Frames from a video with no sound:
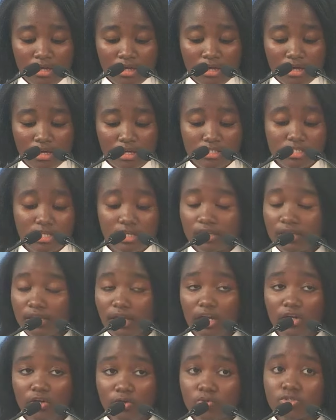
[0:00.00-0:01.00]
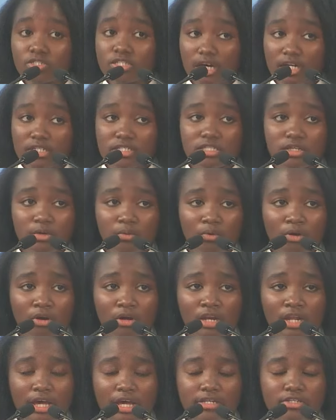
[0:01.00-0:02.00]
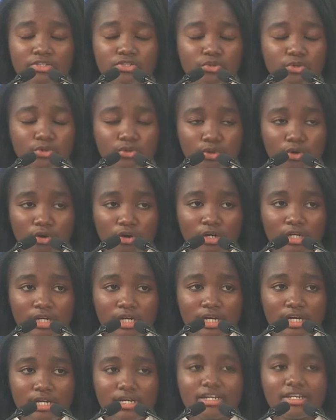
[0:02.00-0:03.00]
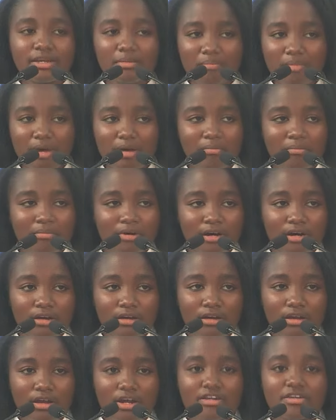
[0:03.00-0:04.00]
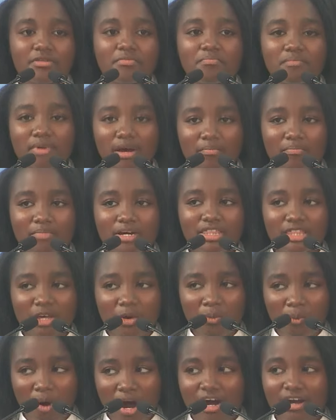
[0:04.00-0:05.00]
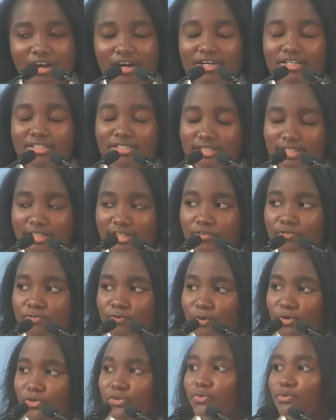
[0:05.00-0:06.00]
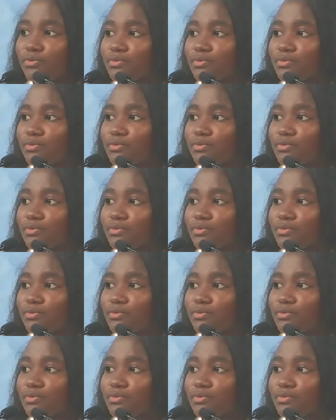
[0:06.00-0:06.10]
Hezekiah looked at the wall and told God, Remember, remember the work I did for you.